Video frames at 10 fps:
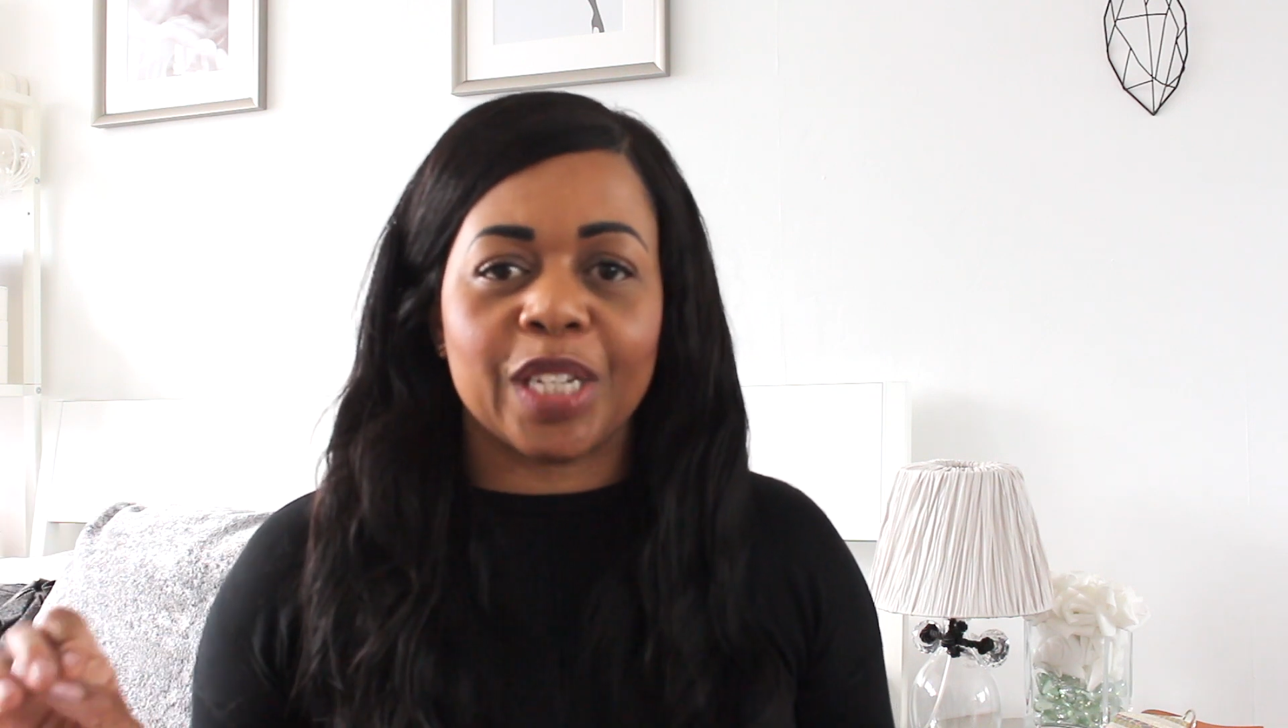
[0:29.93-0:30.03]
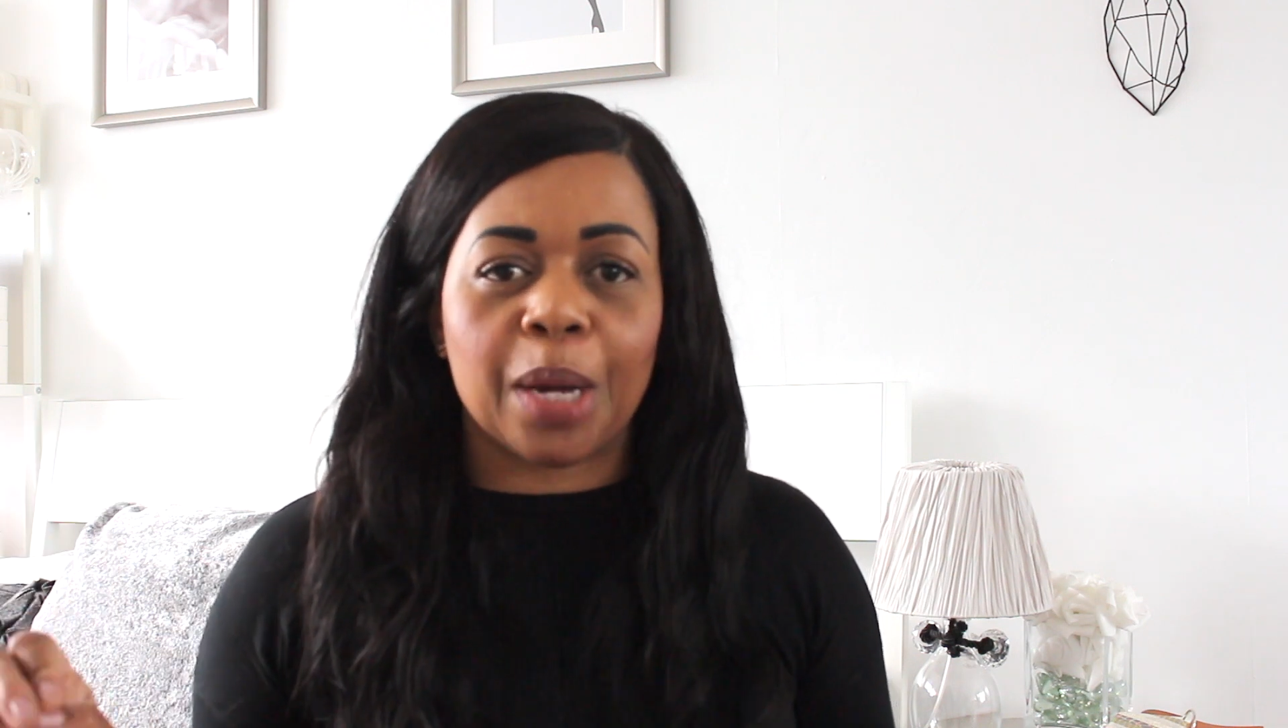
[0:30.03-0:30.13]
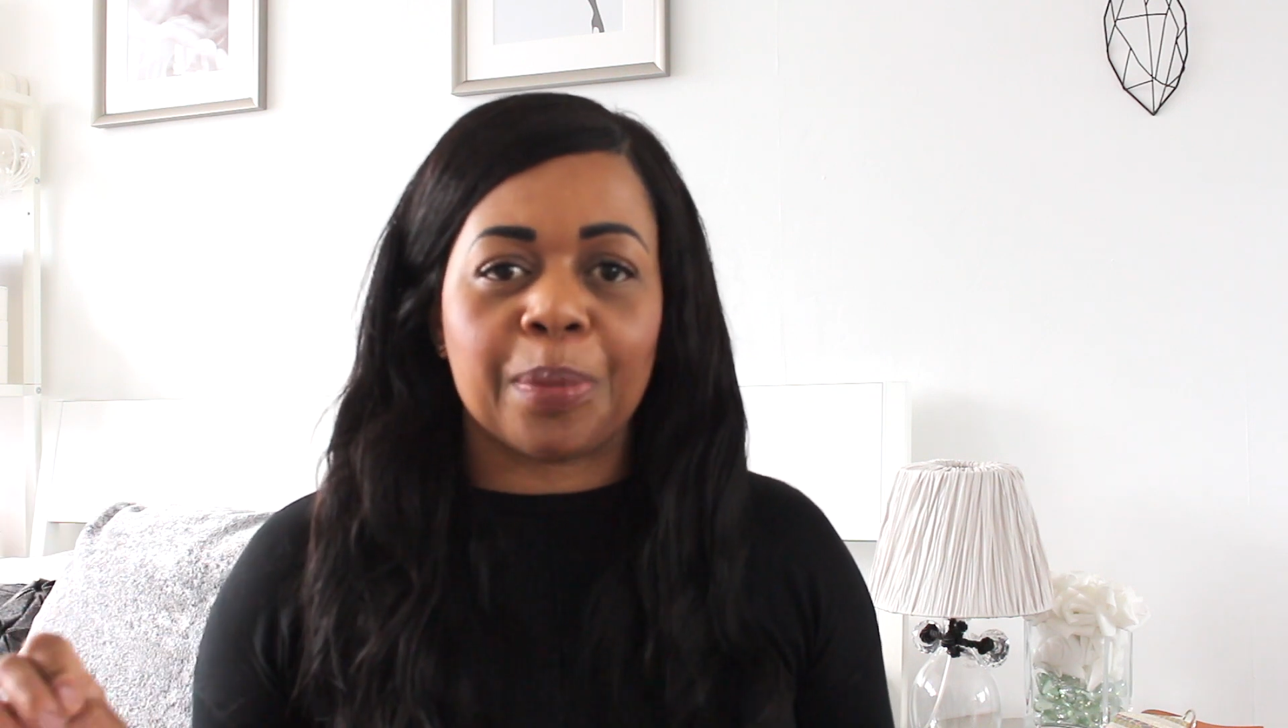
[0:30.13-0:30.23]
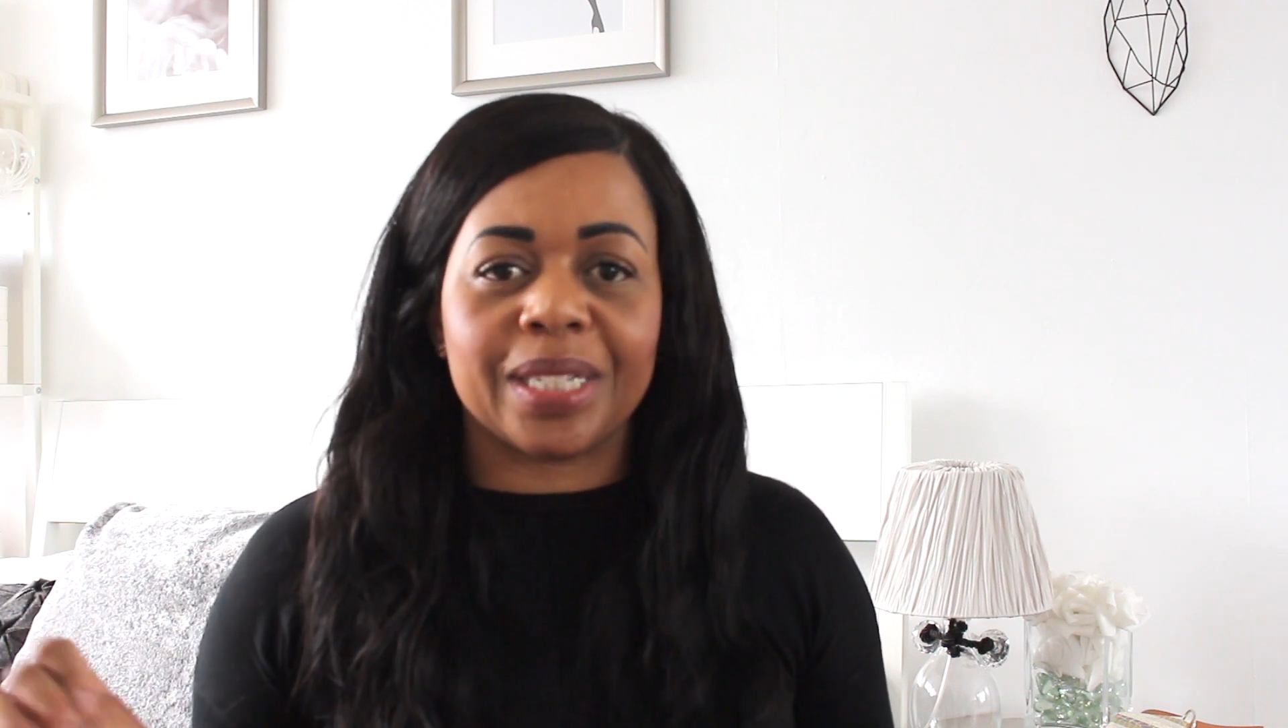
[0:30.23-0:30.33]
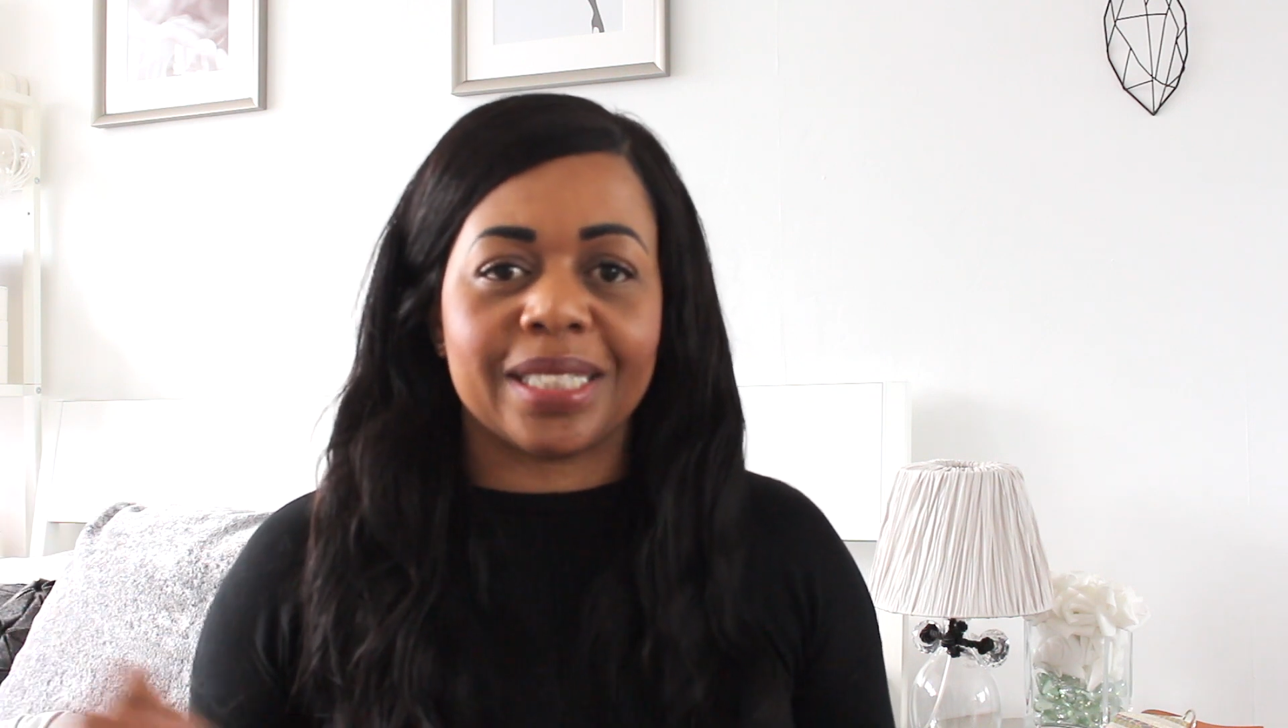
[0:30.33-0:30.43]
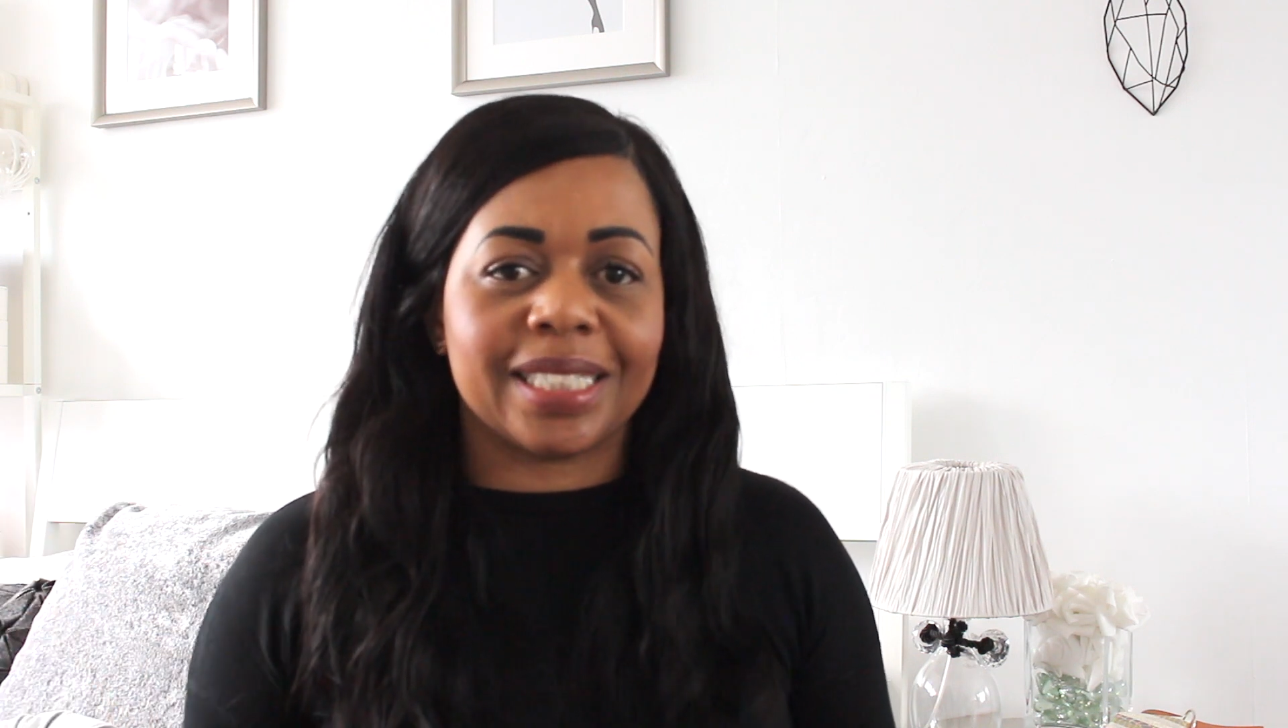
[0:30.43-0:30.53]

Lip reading: cupboard